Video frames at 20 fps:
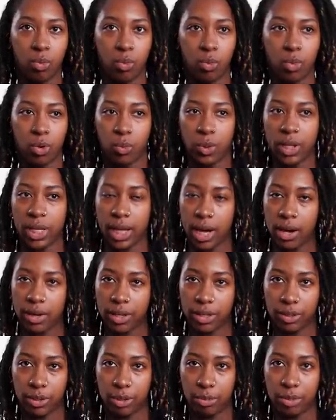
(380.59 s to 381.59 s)
when we out
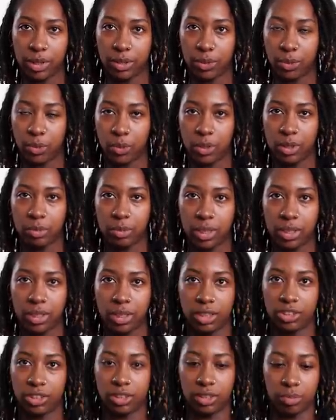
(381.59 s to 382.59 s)
here being a woman
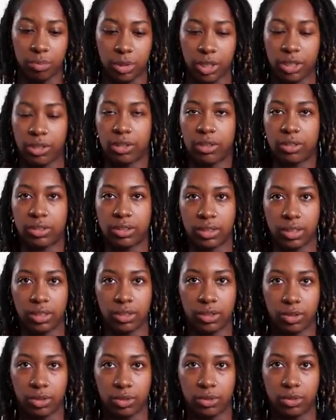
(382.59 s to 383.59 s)
and just being
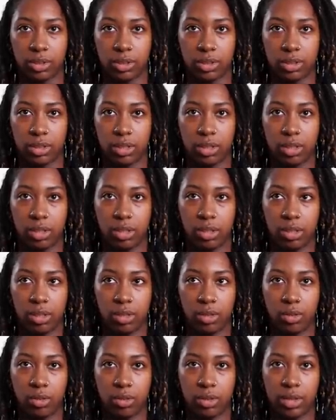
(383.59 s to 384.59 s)
ourselves,
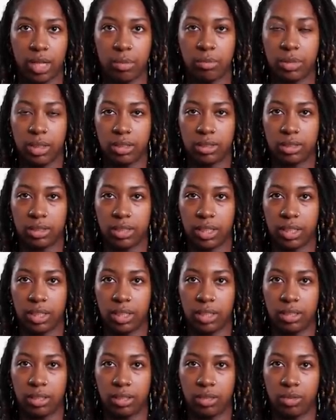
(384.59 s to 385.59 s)
that means
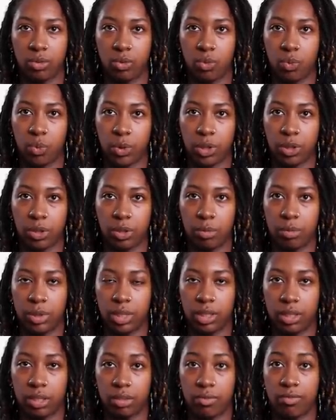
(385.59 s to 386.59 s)
that we're
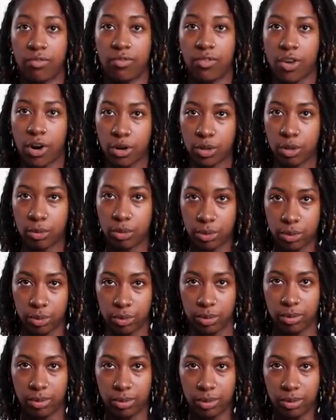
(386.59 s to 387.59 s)
being vulnerable.